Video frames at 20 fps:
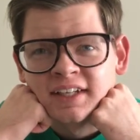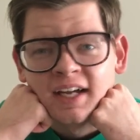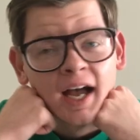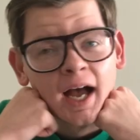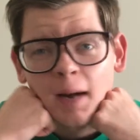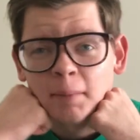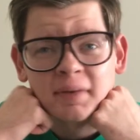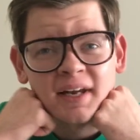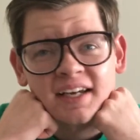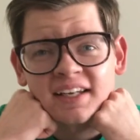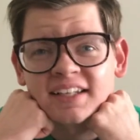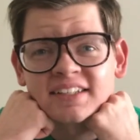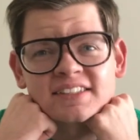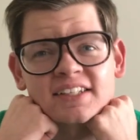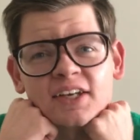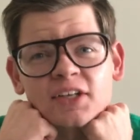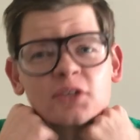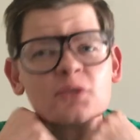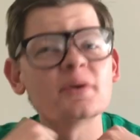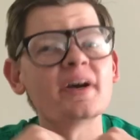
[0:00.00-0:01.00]
I'm not gonna
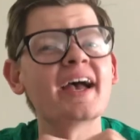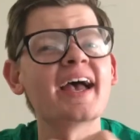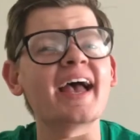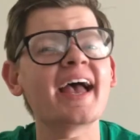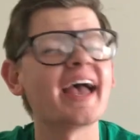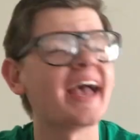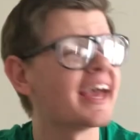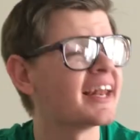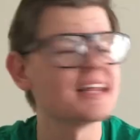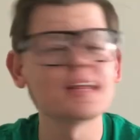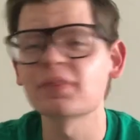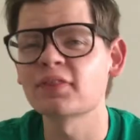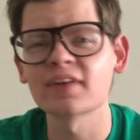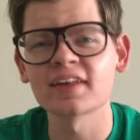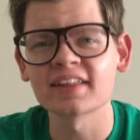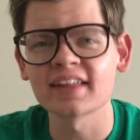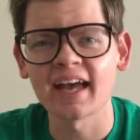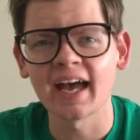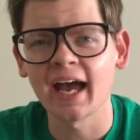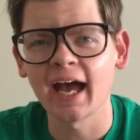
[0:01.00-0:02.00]
tell you anything
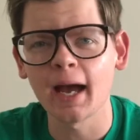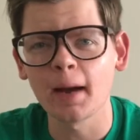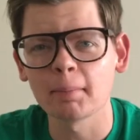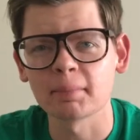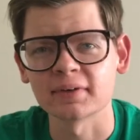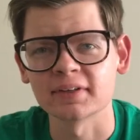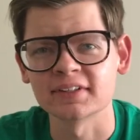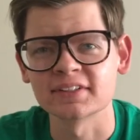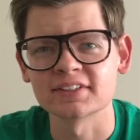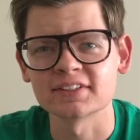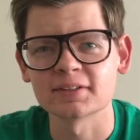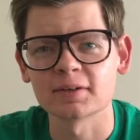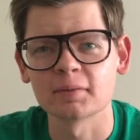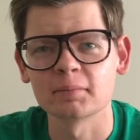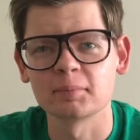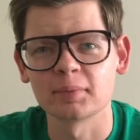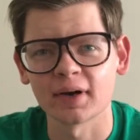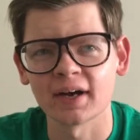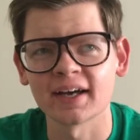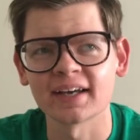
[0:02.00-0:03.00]
that happened,
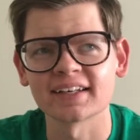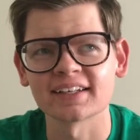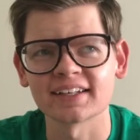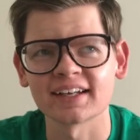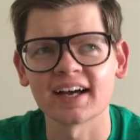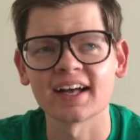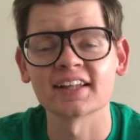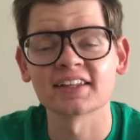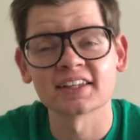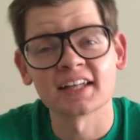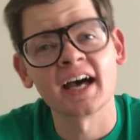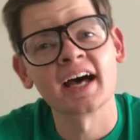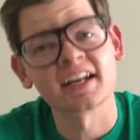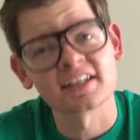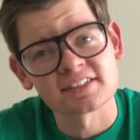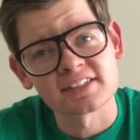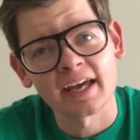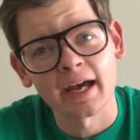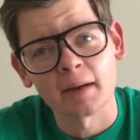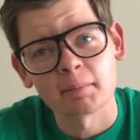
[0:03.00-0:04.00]
but a lot
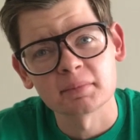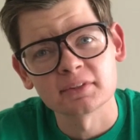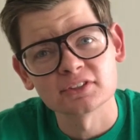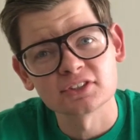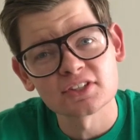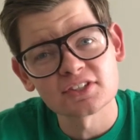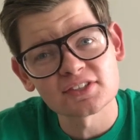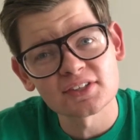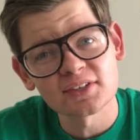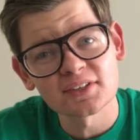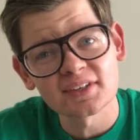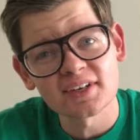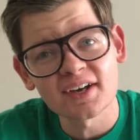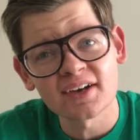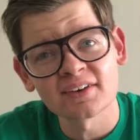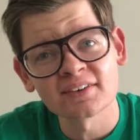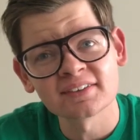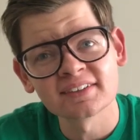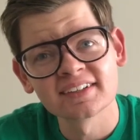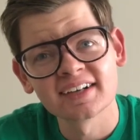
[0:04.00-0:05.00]
has happened, just so you
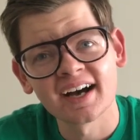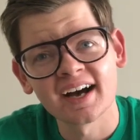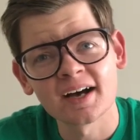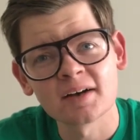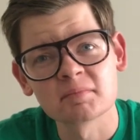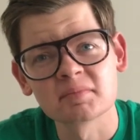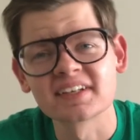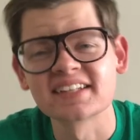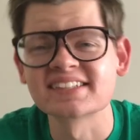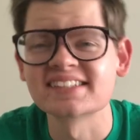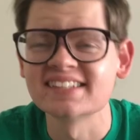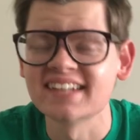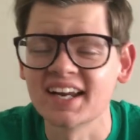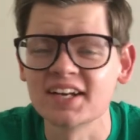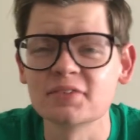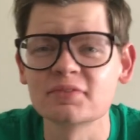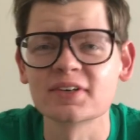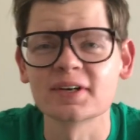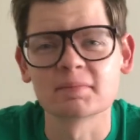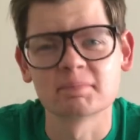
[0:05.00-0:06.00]
know. Uh, but it's none
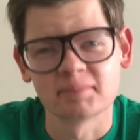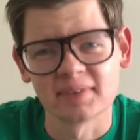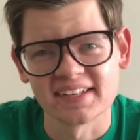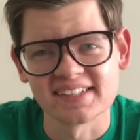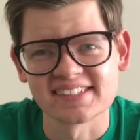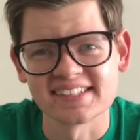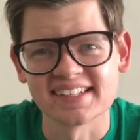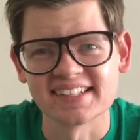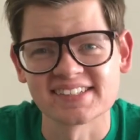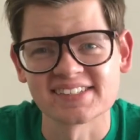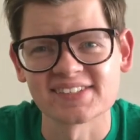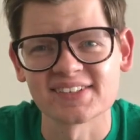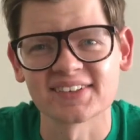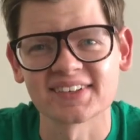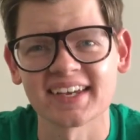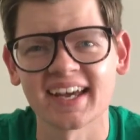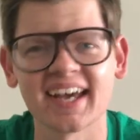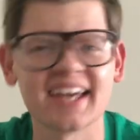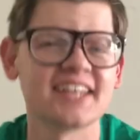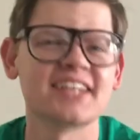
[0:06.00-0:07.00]
of your business,
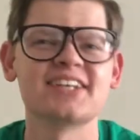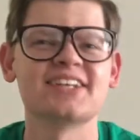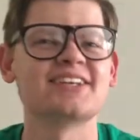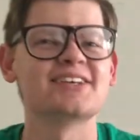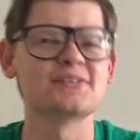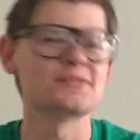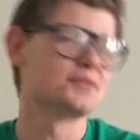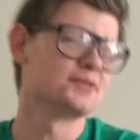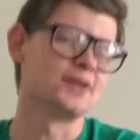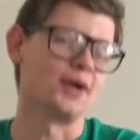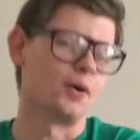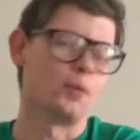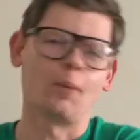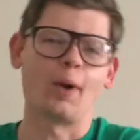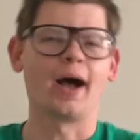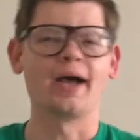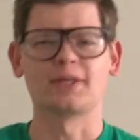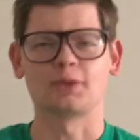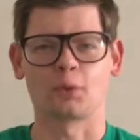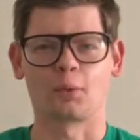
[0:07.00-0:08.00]
okay? You know
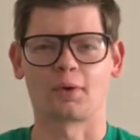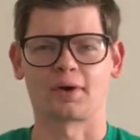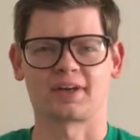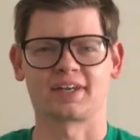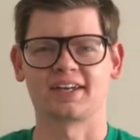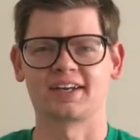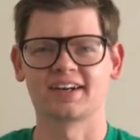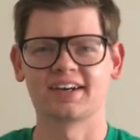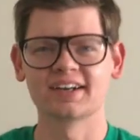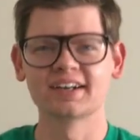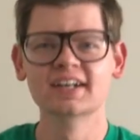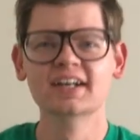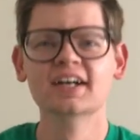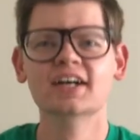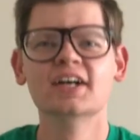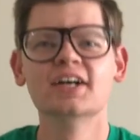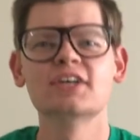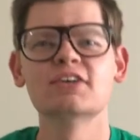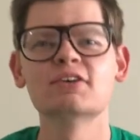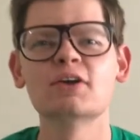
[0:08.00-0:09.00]
why you're here.
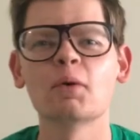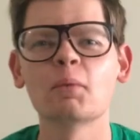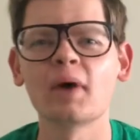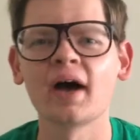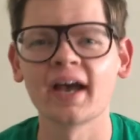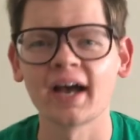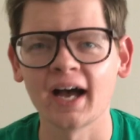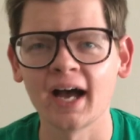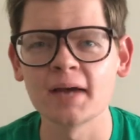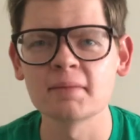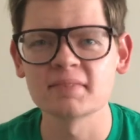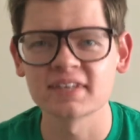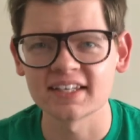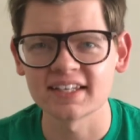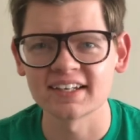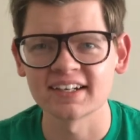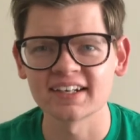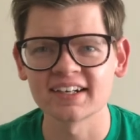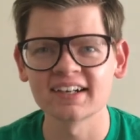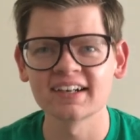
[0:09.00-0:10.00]
You know why I'm
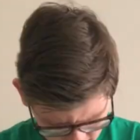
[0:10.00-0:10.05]
here.